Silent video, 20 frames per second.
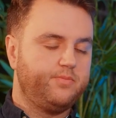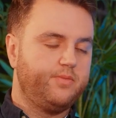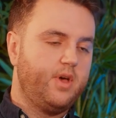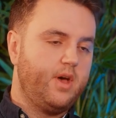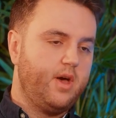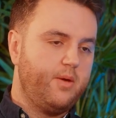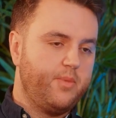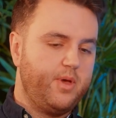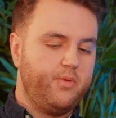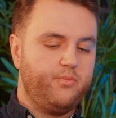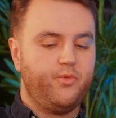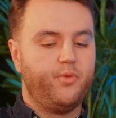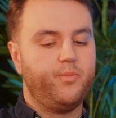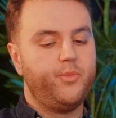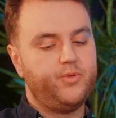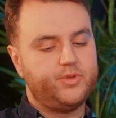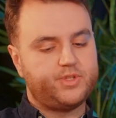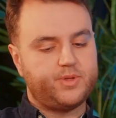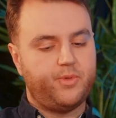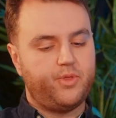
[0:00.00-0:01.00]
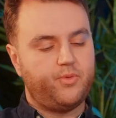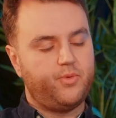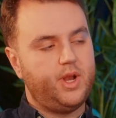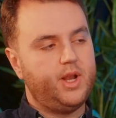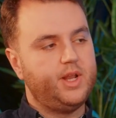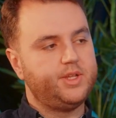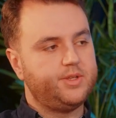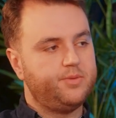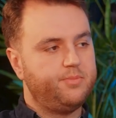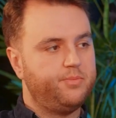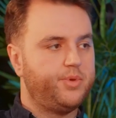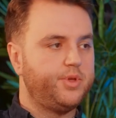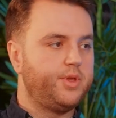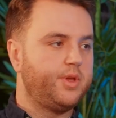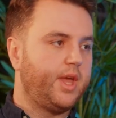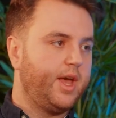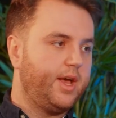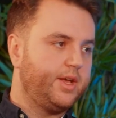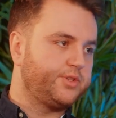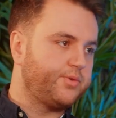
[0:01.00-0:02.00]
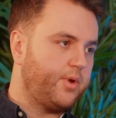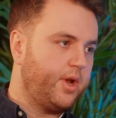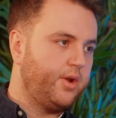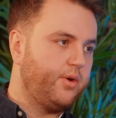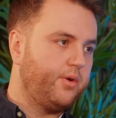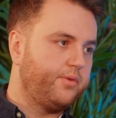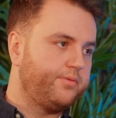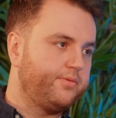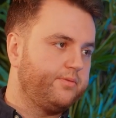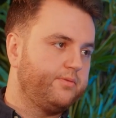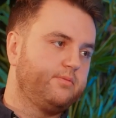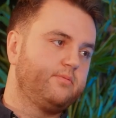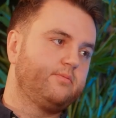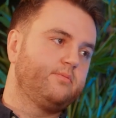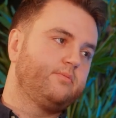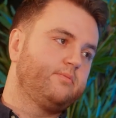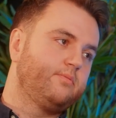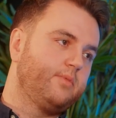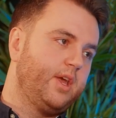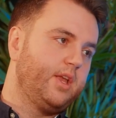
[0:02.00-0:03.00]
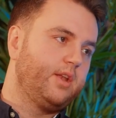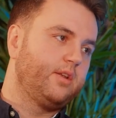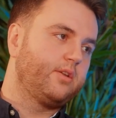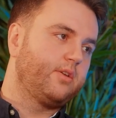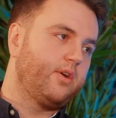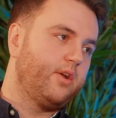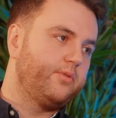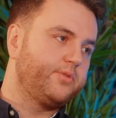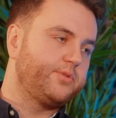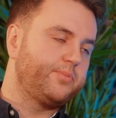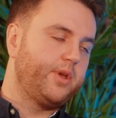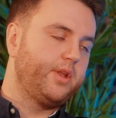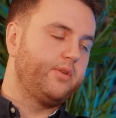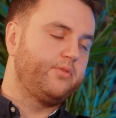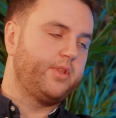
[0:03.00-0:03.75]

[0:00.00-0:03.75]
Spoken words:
It removes some of the realism, but you get a trade-off in kind of speed